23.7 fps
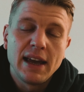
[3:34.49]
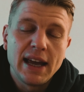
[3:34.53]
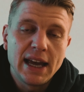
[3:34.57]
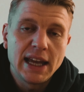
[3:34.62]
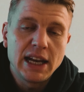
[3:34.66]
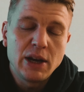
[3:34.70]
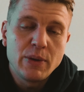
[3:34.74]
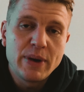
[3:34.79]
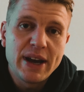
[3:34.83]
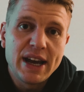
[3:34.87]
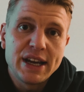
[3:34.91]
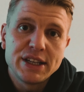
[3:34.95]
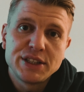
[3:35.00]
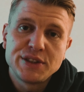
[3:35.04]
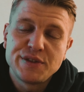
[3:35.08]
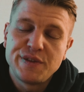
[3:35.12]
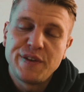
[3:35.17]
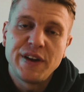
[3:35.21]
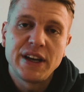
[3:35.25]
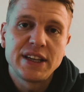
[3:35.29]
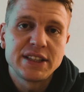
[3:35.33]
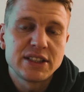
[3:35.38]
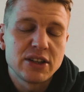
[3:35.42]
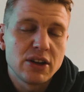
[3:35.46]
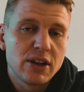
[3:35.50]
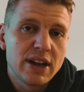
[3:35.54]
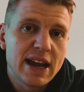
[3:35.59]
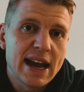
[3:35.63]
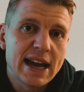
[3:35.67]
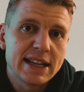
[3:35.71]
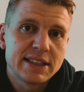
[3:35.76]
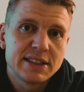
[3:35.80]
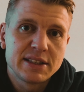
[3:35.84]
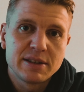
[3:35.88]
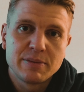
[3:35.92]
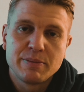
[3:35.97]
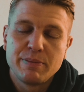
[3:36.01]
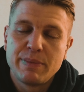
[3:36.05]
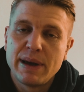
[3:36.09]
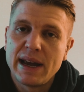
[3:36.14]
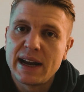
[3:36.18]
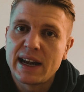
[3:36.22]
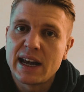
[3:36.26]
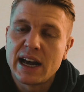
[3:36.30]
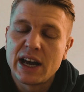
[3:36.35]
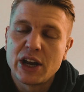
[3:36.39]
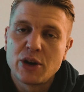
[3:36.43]
Anyways, fixed all that,
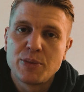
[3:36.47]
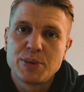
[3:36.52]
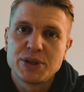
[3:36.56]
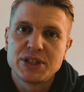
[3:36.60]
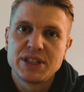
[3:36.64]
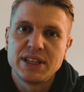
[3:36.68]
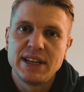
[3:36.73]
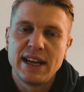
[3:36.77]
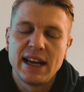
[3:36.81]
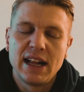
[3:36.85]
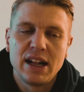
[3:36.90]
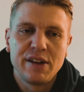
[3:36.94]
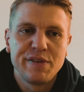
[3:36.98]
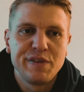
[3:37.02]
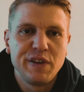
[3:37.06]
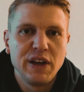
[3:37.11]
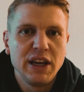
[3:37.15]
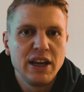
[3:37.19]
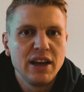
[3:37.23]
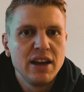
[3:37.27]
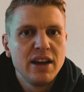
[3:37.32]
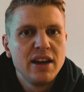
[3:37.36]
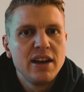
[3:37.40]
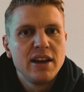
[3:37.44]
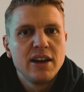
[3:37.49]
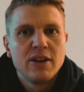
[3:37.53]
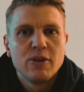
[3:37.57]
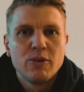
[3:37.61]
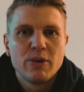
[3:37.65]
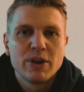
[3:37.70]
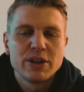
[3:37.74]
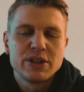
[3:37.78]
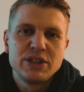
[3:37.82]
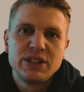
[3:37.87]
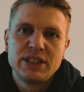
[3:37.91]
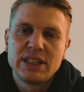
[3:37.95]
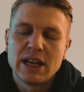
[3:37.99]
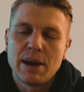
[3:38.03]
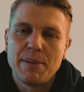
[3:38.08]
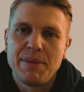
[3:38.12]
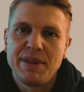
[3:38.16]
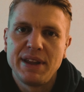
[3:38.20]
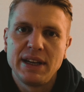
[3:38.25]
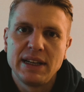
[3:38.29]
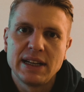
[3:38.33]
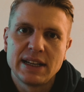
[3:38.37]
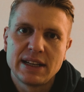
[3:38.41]
back 100% healthy. Wasn't
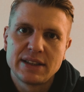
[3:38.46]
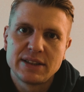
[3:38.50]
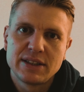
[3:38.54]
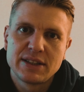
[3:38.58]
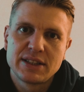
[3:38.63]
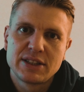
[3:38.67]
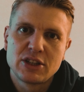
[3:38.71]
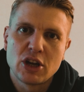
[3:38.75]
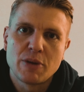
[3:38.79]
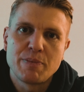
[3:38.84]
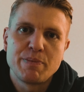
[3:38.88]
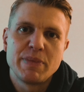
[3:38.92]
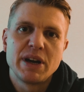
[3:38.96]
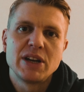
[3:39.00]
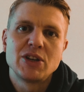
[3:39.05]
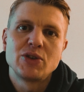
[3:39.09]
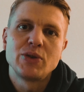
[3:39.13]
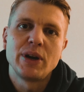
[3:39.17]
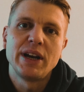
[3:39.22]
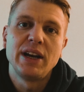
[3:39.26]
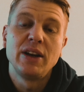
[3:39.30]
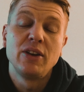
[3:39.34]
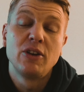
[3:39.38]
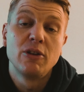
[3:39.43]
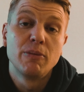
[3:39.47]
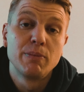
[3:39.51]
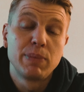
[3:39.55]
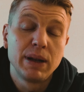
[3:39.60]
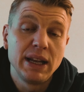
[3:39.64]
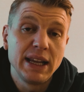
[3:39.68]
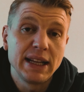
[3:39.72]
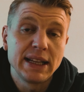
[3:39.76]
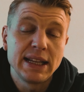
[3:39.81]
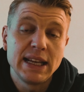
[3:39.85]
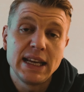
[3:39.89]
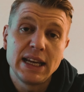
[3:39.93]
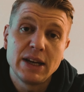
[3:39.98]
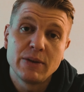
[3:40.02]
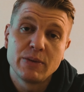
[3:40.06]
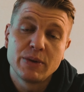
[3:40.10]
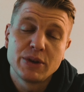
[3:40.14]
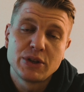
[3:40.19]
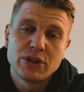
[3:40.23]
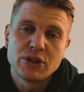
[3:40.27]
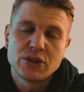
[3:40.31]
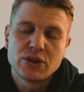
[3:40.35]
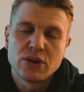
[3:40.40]
something that stopped my training completely,
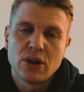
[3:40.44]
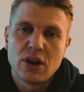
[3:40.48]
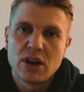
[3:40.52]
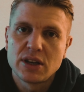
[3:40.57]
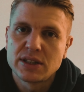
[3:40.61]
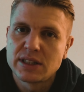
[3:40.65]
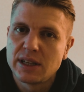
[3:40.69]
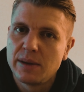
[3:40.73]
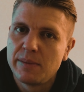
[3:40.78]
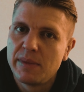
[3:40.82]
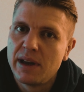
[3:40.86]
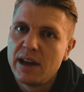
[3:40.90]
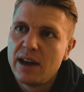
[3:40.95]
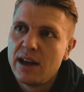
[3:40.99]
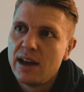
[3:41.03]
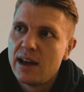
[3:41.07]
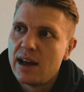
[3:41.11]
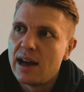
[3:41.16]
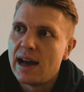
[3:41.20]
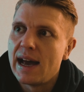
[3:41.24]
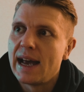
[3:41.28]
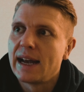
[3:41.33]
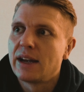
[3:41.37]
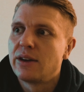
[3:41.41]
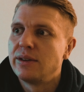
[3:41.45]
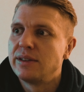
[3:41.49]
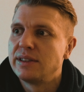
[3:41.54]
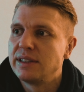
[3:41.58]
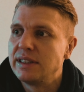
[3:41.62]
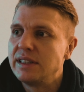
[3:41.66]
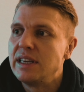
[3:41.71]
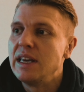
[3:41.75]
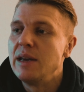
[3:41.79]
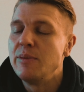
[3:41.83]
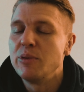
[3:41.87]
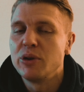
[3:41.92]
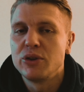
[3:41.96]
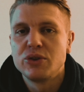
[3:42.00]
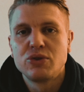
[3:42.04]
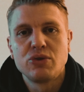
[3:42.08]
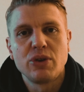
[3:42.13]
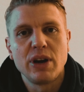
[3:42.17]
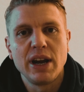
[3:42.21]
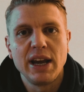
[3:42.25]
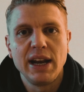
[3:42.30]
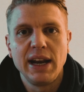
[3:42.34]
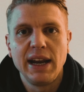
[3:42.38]
which is awesome. I could keep on
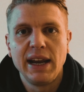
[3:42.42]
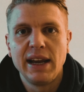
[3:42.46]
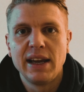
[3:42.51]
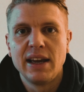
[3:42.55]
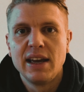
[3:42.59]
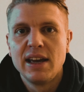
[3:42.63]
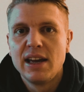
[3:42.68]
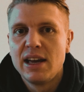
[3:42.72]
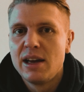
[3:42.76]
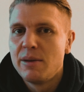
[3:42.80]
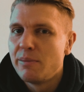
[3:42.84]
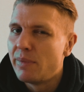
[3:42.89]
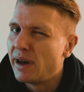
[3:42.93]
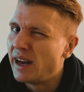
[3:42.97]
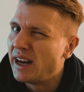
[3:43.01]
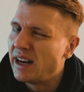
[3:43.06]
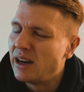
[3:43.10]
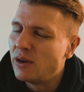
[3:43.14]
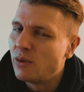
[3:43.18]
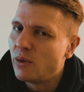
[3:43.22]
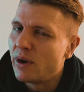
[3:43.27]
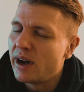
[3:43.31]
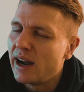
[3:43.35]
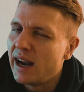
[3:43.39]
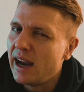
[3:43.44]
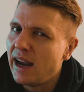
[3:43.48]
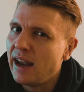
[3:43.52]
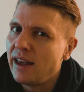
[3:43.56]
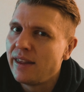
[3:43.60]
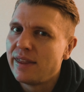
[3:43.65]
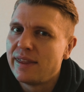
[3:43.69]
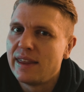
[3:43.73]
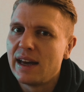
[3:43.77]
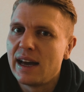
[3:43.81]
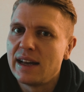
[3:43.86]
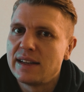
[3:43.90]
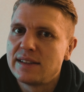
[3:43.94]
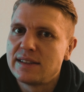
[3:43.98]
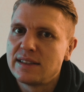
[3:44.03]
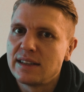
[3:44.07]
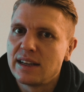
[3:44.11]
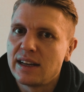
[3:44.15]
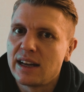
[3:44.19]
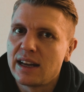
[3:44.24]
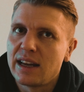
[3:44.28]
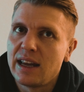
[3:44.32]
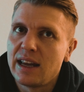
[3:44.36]
training, but in a way that
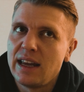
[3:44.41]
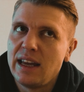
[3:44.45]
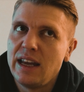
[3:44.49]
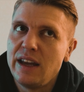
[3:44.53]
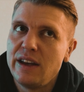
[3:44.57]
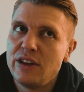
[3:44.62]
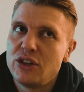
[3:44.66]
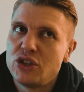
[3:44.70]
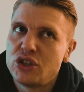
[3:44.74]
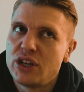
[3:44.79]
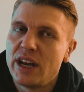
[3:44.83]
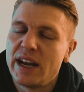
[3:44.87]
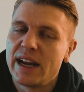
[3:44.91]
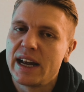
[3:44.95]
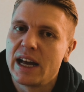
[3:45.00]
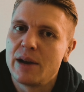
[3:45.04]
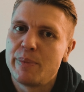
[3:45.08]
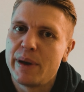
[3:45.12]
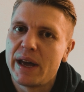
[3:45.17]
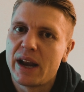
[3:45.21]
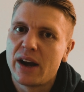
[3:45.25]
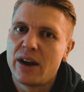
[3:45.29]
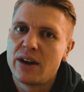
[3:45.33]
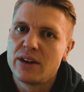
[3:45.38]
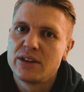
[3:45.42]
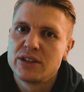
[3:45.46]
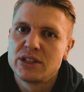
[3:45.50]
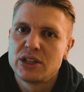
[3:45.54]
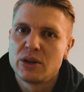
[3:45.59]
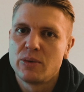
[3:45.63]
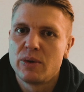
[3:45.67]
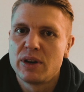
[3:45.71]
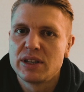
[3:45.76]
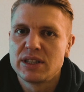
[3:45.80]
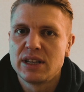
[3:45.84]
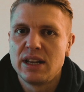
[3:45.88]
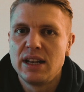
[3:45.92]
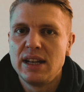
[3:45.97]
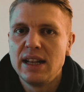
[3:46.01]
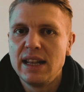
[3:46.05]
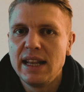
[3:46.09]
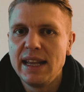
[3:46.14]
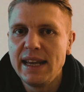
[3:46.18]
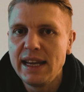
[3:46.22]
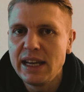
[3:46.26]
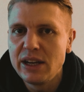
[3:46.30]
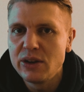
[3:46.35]
each day I got better. So it was a
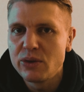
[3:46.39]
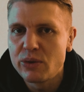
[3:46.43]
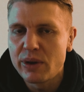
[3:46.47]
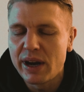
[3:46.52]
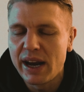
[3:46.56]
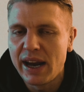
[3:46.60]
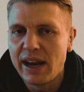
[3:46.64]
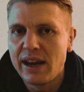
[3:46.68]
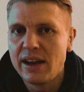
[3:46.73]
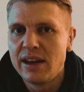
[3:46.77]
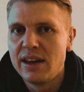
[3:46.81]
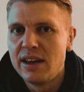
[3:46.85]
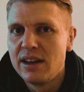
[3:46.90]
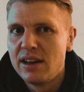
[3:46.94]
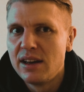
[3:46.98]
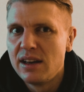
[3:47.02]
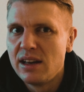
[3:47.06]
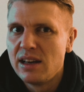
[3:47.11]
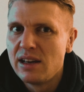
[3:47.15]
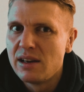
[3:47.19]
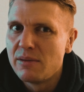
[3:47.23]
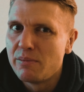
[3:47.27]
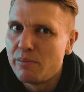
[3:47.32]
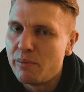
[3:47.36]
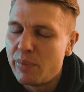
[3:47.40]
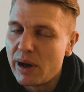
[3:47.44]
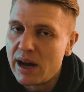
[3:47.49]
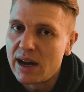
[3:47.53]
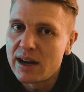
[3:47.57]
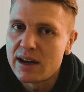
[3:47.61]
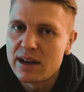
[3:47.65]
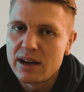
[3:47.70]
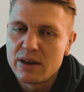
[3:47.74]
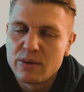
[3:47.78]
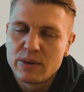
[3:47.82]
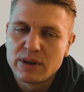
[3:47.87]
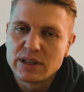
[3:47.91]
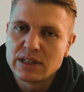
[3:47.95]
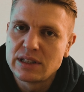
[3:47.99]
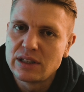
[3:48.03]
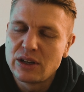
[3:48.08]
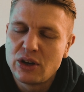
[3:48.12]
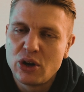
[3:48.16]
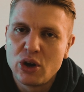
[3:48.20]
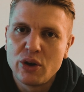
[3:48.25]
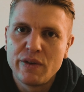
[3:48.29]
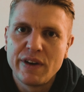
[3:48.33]
lingering bug, it
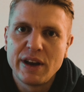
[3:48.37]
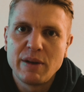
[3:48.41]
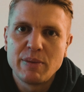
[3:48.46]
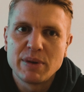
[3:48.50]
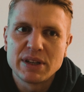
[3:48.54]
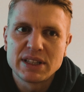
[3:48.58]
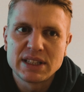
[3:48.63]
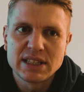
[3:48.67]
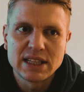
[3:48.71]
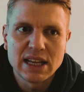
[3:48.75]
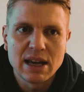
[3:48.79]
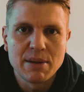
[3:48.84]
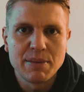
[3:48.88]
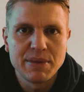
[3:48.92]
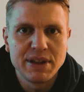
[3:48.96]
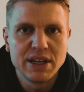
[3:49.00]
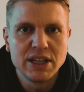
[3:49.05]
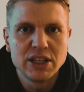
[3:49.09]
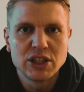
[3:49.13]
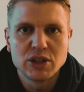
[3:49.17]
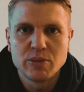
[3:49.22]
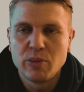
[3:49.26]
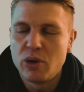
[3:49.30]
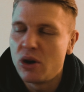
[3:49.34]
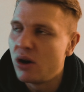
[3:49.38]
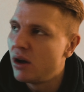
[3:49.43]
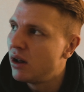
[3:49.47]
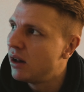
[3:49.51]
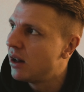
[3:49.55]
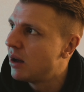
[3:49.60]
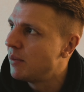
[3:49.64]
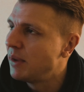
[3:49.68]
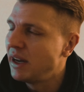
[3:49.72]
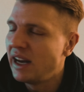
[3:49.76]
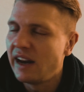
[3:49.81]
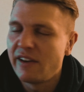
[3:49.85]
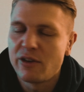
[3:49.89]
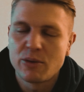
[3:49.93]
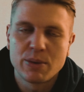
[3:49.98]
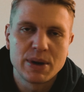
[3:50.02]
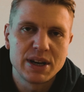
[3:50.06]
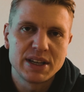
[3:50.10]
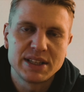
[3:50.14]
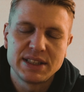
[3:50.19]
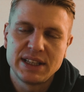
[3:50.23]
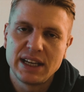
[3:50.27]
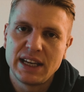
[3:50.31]
wasn't COVID, but something small. I mean,
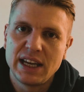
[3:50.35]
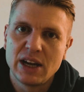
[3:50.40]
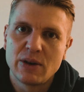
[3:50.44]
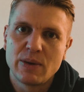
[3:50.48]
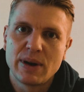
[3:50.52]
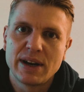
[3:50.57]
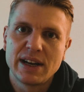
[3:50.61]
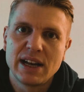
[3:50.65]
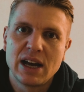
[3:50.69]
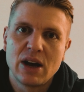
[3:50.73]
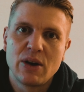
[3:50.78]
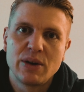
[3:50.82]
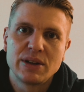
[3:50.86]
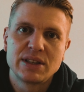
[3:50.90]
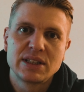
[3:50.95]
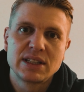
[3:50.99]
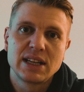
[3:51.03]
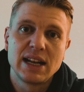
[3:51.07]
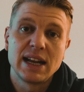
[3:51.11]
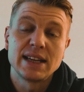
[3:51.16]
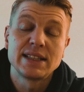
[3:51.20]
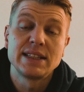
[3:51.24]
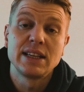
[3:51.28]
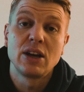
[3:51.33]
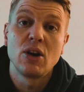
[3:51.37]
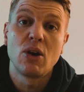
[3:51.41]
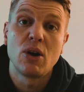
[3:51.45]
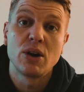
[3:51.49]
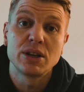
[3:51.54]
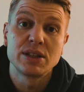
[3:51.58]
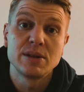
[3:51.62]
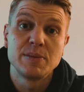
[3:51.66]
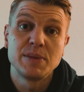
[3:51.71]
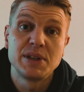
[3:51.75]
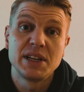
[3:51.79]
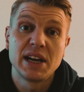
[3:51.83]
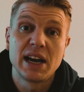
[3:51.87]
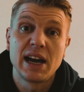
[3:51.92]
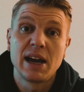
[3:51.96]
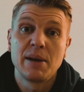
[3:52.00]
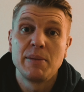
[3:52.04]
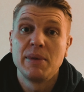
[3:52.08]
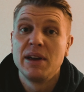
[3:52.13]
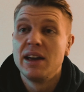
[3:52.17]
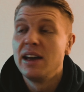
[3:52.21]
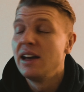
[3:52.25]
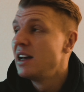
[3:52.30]
everybody's sick here right now. It's classic autumn
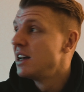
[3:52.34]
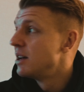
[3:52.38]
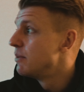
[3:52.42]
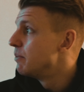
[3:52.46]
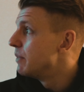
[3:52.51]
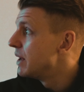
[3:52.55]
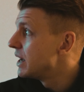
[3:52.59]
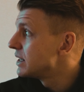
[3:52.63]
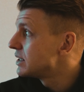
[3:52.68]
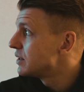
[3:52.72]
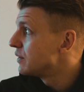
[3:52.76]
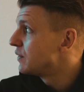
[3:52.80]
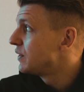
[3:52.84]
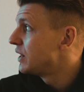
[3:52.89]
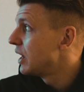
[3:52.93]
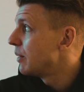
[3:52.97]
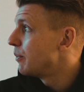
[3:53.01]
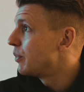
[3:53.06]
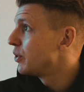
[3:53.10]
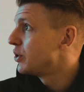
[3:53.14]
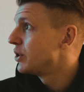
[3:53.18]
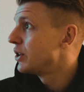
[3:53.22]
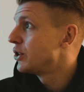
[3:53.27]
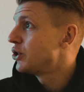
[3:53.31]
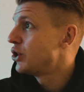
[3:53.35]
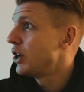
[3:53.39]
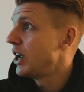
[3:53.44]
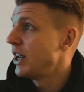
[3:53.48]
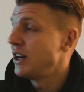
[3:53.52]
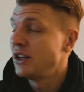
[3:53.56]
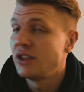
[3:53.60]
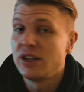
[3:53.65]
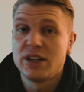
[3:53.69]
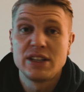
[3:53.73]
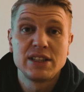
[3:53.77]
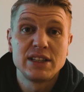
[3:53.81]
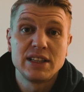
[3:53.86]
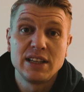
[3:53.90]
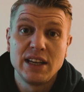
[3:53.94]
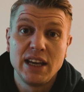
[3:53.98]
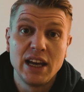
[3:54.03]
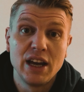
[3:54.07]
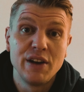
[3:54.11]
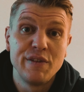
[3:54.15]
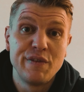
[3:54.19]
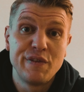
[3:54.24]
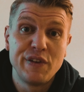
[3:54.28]
time, massive temperature changes.
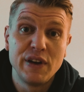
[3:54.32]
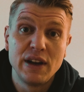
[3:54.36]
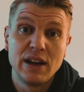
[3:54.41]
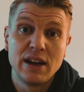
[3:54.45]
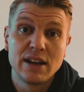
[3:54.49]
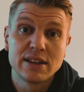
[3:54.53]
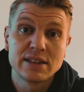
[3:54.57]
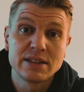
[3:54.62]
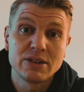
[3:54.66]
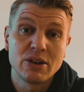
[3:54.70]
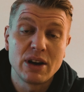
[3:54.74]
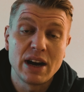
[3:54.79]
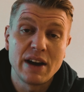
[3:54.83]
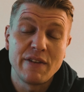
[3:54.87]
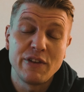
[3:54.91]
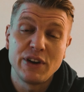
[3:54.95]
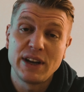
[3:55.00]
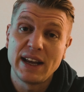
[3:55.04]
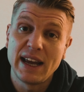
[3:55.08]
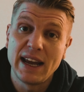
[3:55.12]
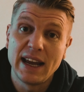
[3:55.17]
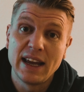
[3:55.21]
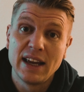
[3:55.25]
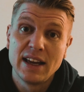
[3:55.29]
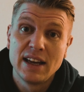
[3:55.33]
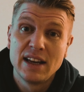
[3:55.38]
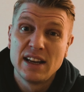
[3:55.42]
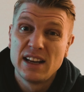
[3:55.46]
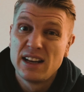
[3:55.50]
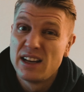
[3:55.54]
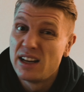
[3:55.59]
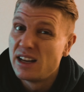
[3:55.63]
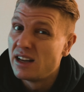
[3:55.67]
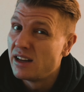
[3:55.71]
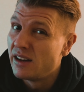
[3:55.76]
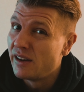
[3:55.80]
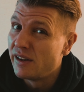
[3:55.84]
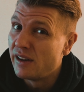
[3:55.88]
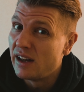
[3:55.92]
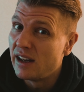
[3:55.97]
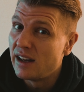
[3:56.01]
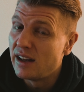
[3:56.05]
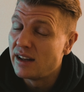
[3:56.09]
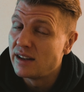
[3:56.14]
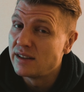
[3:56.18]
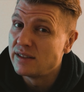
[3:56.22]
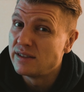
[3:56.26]
Here in Finland, it's now every day
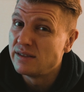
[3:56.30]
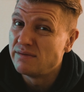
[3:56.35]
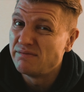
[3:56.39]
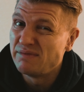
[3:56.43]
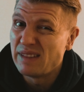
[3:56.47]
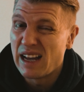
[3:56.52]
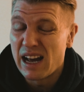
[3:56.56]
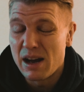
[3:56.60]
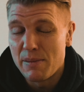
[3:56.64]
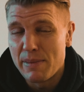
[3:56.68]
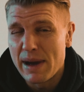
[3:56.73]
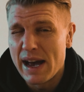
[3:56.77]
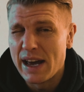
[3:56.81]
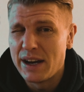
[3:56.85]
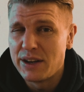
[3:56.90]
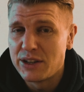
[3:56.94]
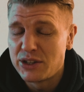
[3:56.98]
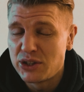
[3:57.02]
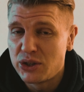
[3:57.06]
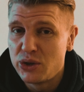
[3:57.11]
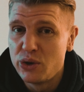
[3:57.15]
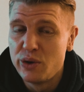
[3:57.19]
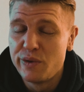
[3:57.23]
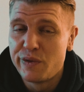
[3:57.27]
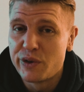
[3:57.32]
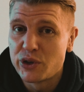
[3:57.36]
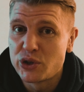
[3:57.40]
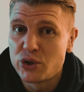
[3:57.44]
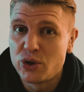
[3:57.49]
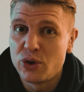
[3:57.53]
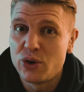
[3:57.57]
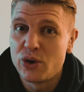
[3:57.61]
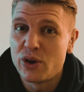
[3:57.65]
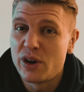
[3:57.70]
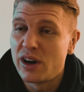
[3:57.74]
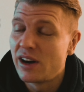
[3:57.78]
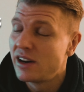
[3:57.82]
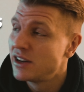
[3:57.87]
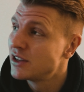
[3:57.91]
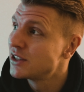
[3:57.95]
yeah, -2 for sure.